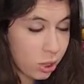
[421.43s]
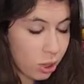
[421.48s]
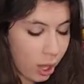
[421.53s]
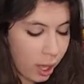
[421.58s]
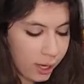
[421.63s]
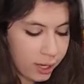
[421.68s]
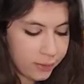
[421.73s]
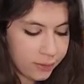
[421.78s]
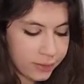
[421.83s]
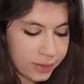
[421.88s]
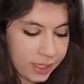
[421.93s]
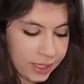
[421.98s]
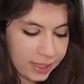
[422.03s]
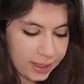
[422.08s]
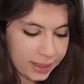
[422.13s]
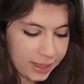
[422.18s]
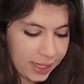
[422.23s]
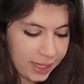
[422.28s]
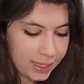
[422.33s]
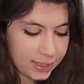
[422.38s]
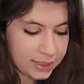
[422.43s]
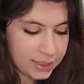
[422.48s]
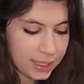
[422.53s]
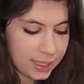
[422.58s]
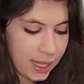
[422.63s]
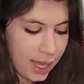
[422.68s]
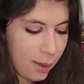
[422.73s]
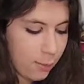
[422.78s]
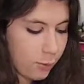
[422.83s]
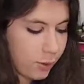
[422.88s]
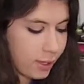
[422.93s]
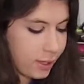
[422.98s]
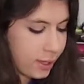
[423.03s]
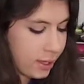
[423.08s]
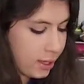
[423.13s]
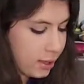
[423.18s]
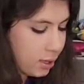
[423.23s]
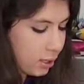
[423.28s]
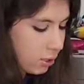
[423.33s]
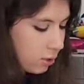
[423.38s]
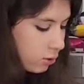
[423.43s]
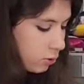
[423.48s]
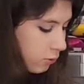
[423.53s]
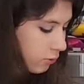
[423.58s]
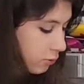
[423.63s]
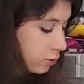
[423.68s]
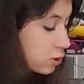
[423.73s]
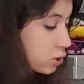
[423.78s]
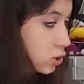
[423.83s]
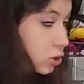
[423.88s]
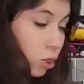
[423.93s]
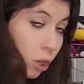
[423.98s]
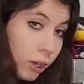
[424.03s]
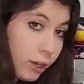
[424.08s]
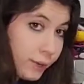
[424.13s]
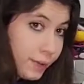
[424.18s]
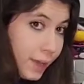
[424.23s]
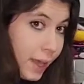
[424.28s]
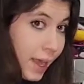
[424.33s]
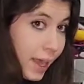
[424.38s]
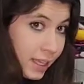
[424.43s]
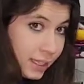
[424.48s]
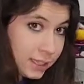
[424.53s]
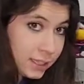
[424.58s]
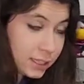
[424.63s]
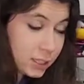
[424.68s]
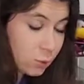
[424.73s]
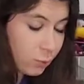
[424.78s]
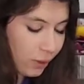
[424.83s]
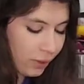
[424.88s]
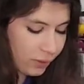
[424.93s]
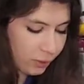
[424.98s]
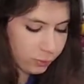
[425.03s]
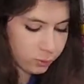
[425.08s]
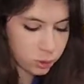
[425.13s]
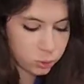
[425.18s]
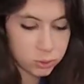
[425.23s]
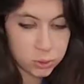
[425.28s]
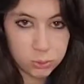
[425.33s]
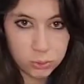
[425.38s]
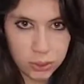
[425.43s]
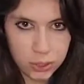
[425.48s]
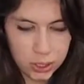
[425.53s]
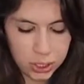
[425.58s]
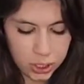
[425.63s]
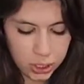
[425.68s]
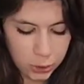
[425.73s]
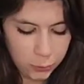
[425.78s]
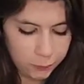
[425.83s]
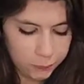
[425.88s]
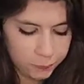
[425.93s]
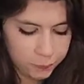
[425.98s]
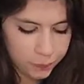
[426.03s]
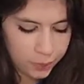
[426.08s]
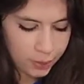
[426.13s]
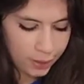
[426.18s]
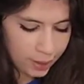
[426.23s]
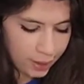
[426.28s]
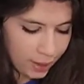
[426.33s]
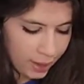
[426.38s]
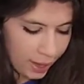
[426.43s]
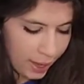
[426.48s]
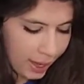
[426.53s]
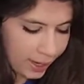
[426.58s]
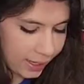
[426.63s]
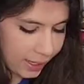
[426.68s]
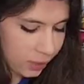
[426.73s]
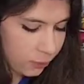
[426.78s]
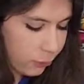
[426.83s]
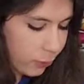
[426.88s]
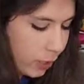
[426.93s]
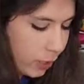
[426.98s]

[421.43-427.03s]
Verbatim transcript: a lot of neat things. It came with the scarf and the sweater, which was really cute. And I